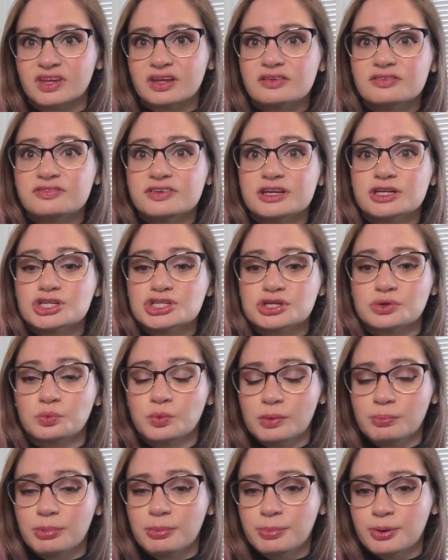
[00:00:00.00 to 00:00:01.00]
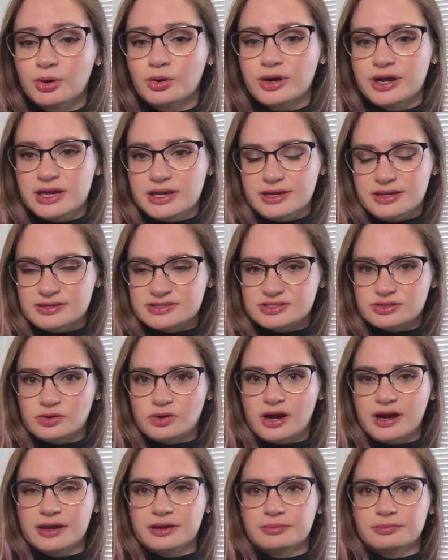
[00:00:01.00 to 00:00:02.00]
finish and WIP parade. So
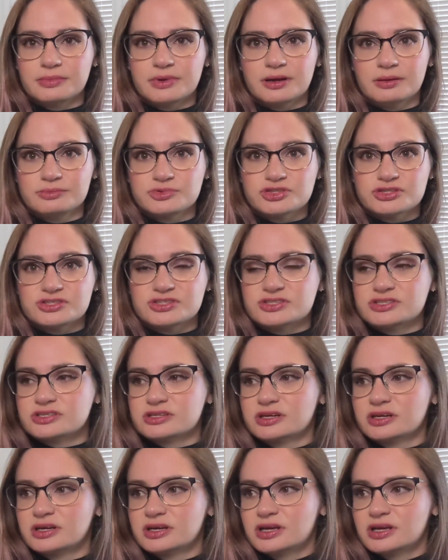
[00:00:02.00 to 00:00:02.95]
I am just